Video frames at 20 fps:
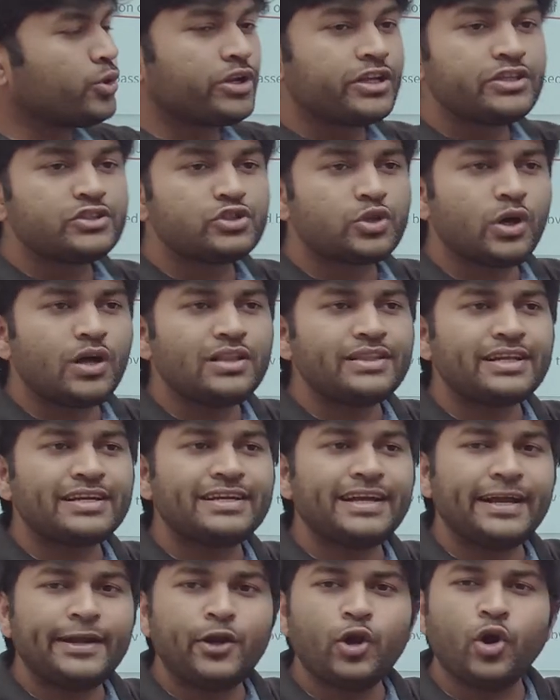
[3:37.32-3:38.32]
resolve the
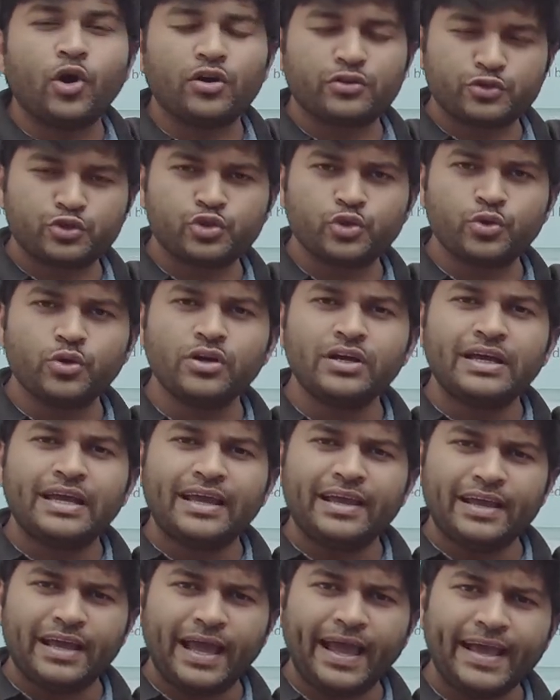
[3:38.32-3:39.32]
deadlock. So,
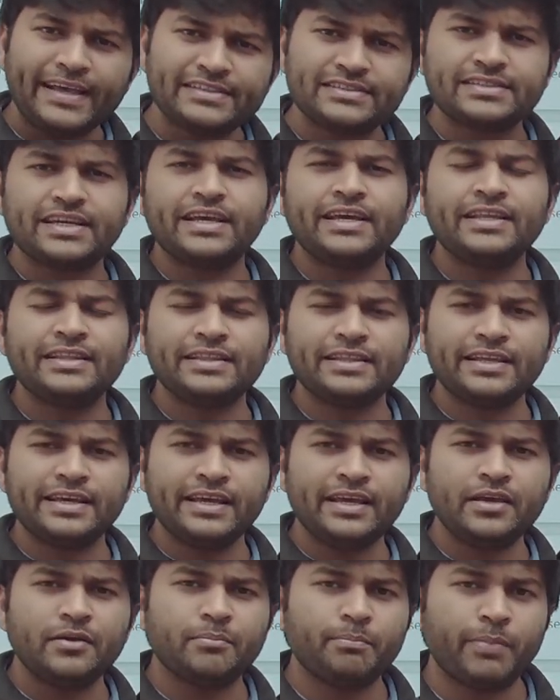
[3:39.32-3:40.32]
as in
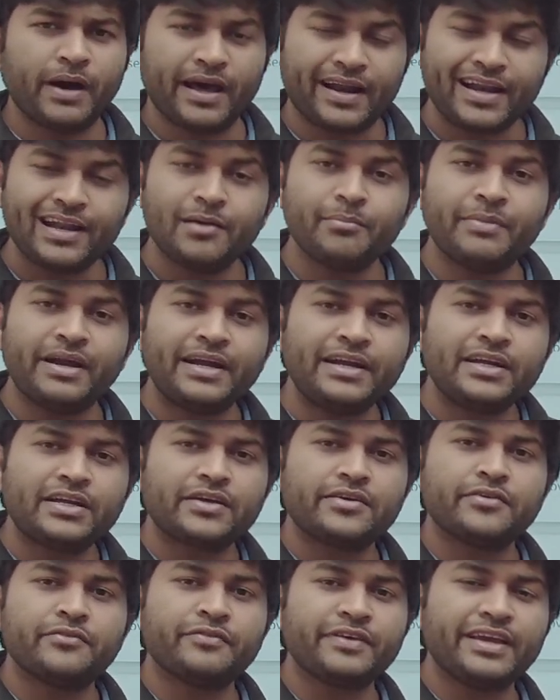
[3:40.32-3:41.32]
the parliament,
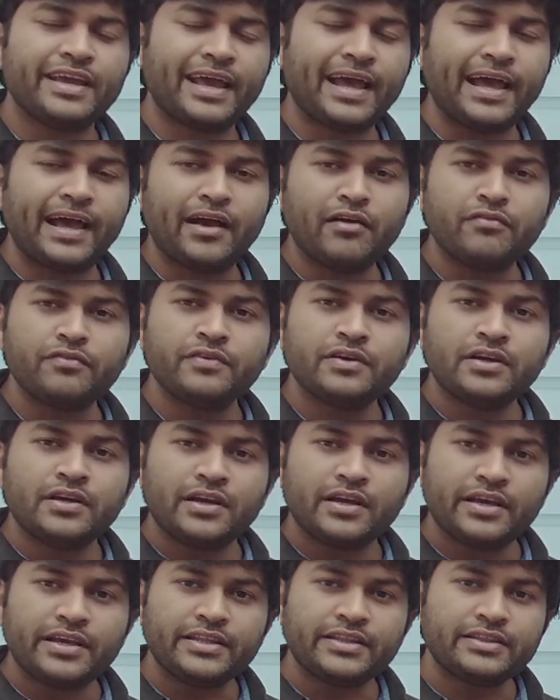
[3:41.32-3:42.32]
we have
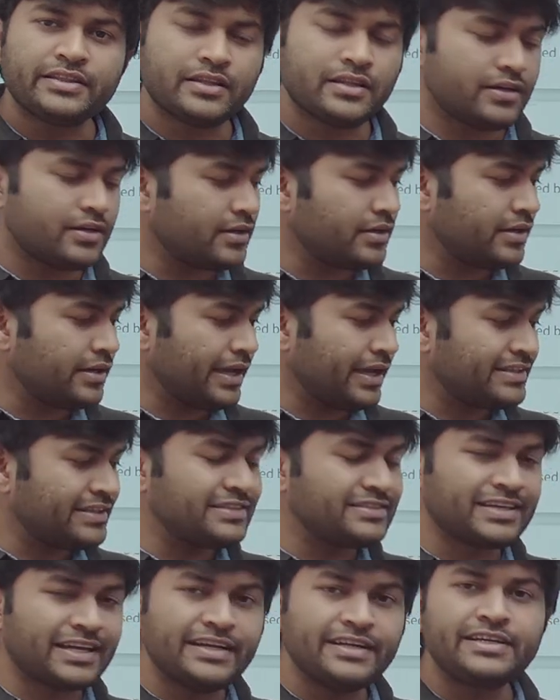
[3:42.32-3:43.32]
in uh, at the
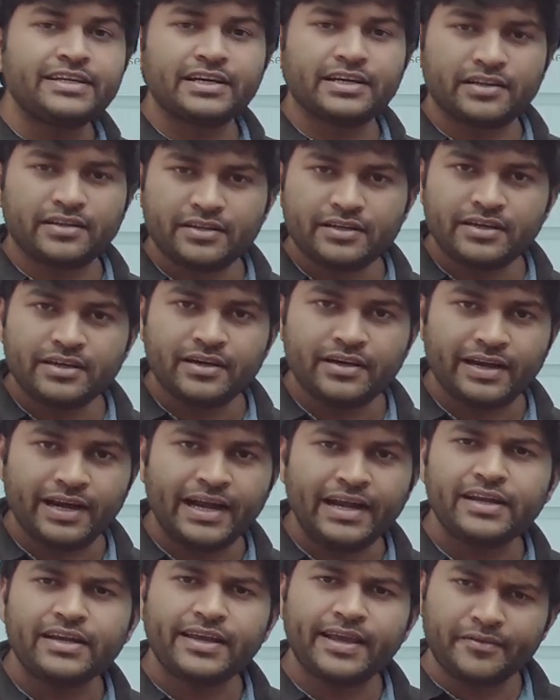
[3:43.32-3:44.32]
center,
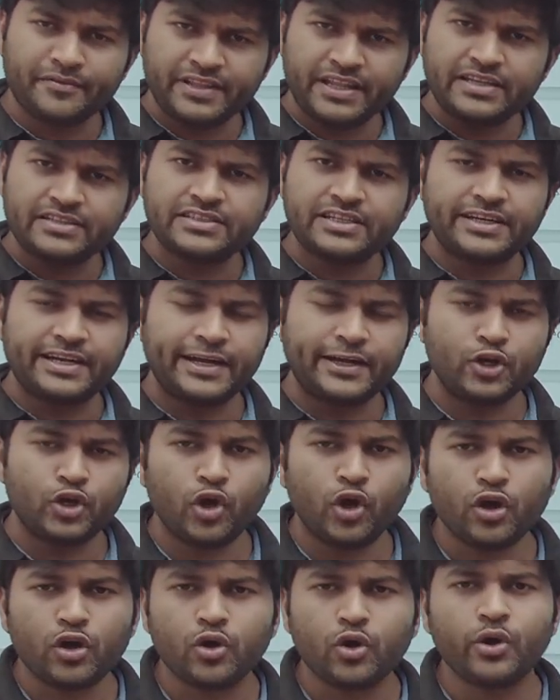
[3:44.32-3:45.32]
right? If there is a
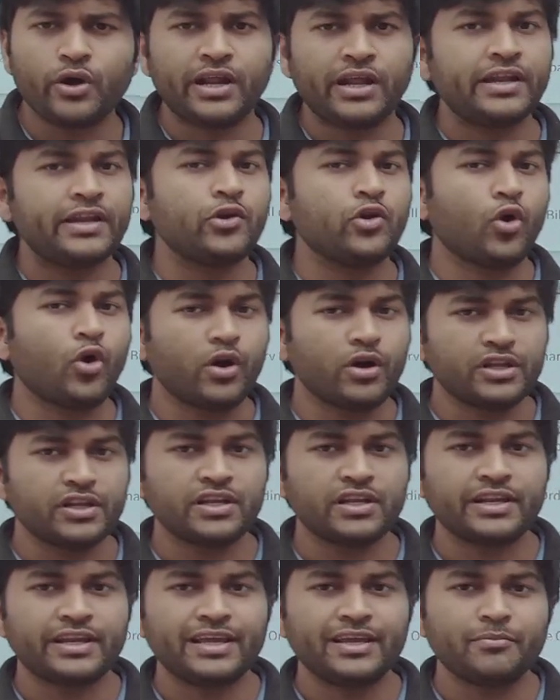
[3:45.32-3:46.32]
deadlock on any
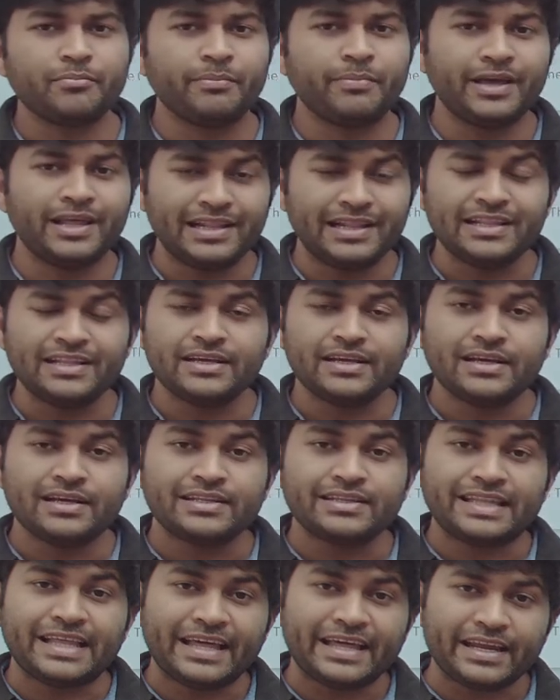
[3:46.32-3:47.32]
ordinary bill,
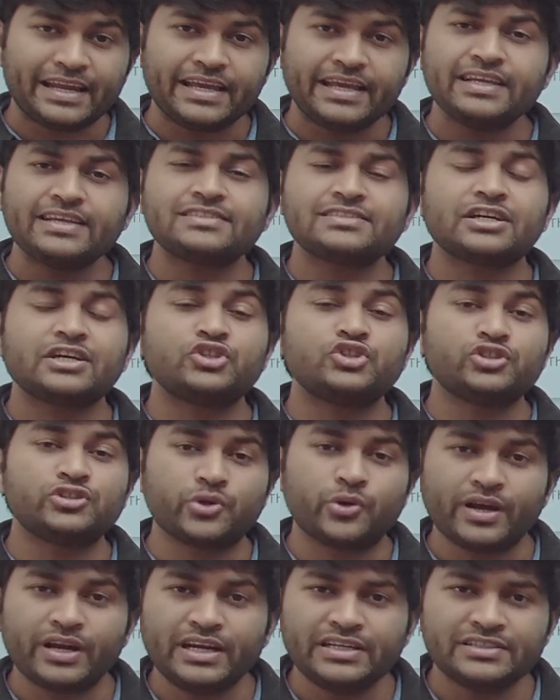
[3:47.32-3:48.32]
there is a
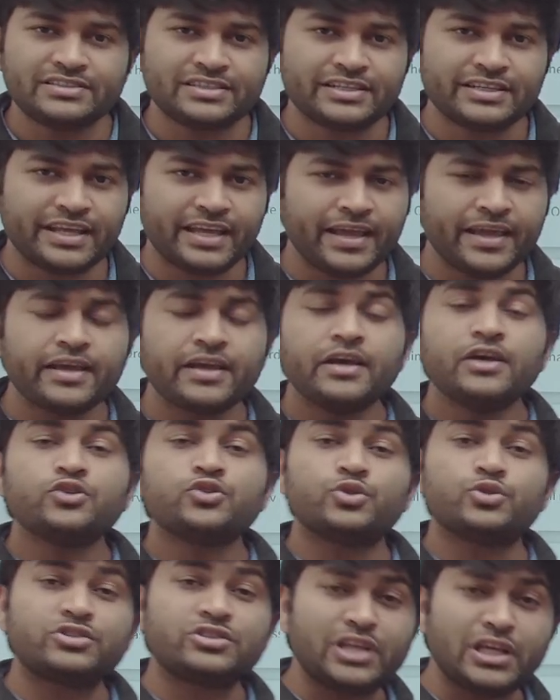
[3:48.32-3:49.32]
joint sitting. So,
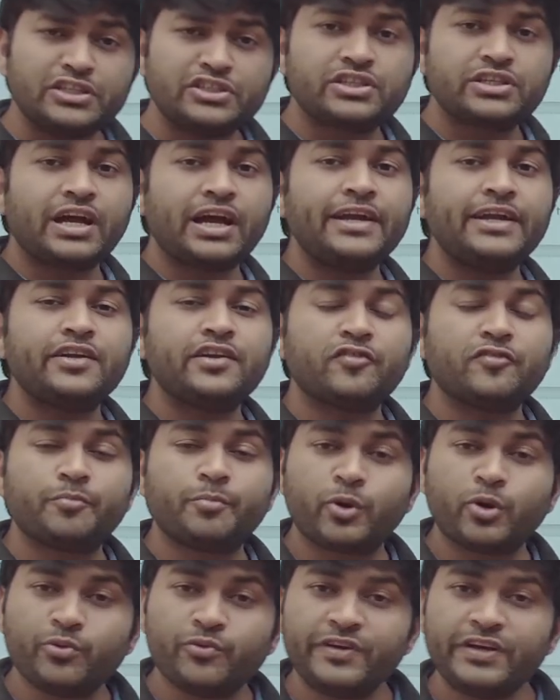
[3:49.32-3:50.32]
such kind of
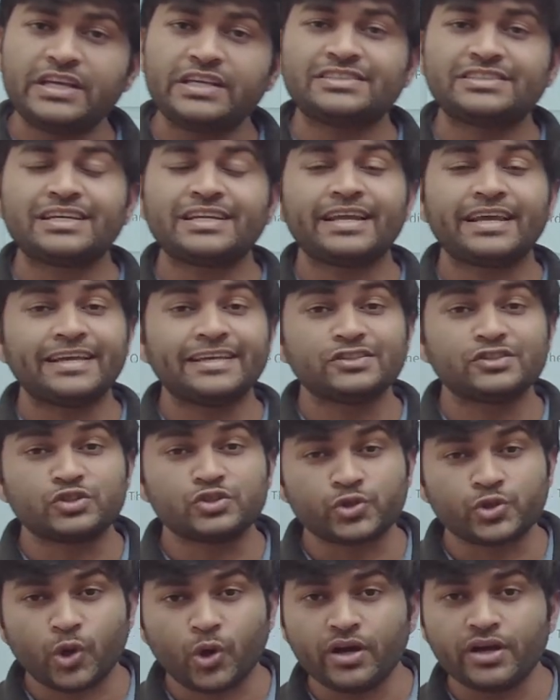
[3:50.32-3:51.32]
provision is
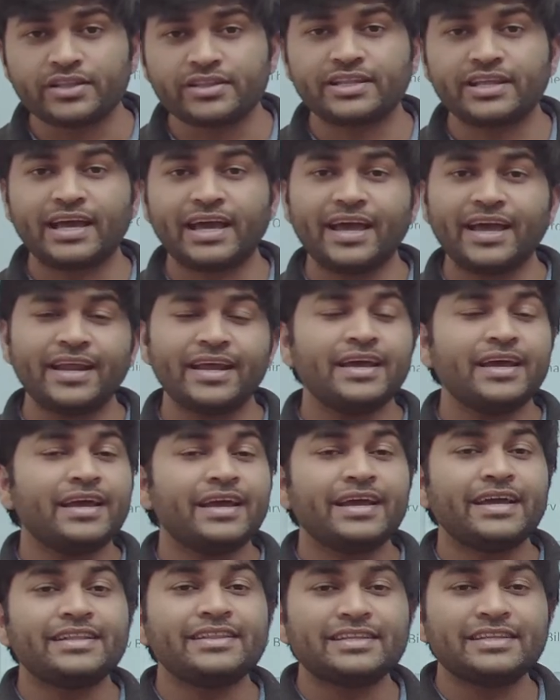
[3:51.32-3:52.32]
not there
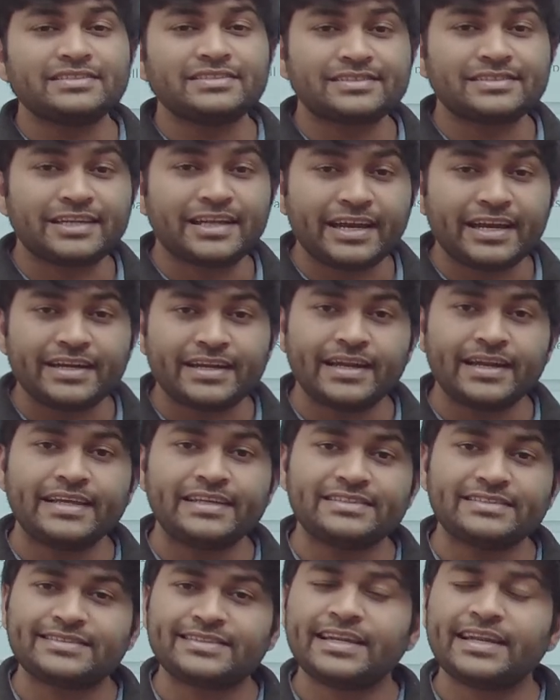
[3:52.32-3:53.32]
in the state
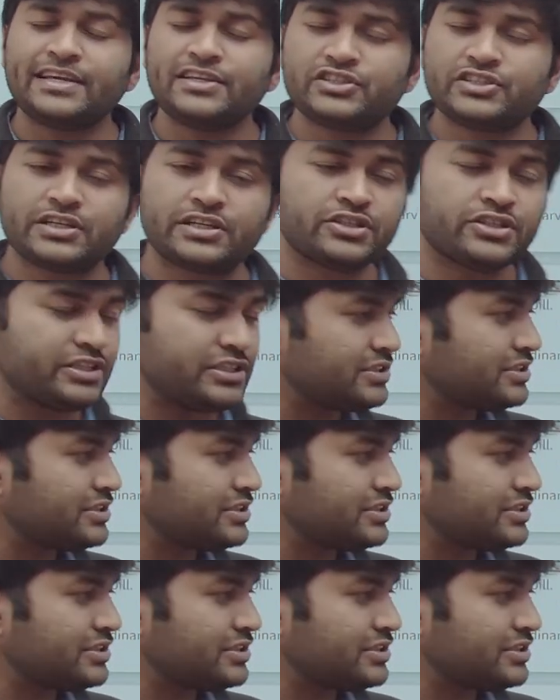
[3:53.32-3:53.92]
legislature. This